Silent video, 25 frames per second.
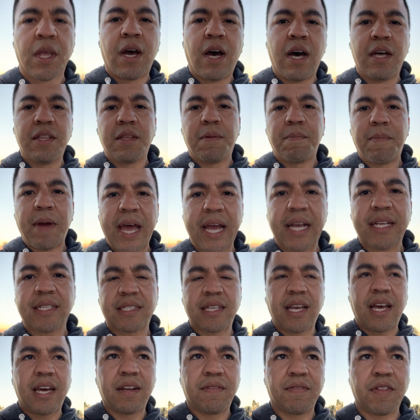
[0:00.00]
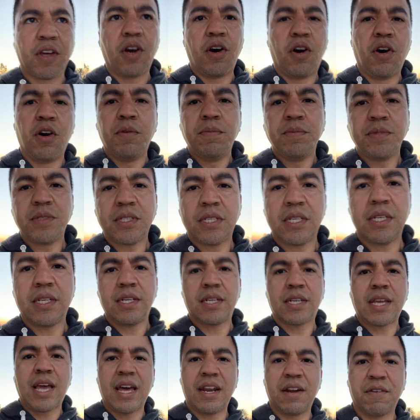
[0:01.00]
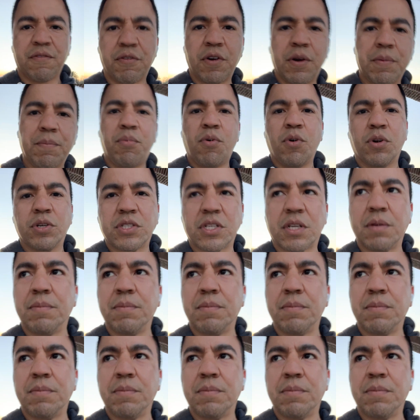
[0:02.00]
on the back side of the homes, kind of front porch